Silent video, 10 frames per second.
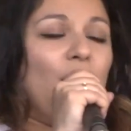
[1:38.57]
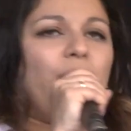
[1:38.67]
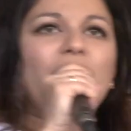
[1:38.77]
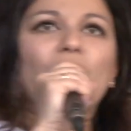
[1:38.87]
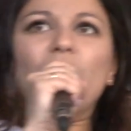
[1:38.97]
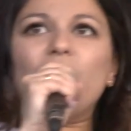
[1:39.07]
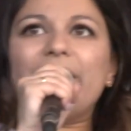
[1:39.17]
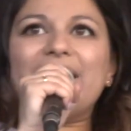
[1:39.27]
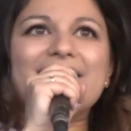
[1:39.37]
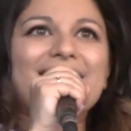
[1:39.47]
We're
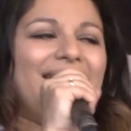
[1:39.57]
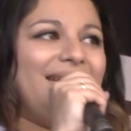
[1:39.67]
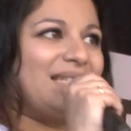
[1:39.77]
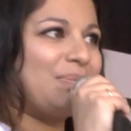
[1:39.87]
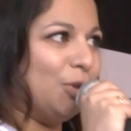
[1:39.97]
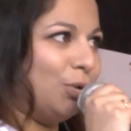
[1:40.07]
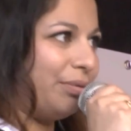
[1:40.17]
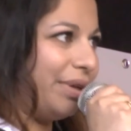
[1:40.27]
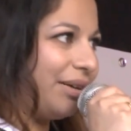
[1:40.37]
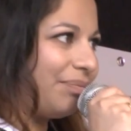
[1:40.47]
always
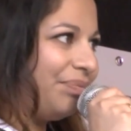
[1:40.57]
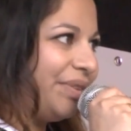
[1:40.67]
exploring.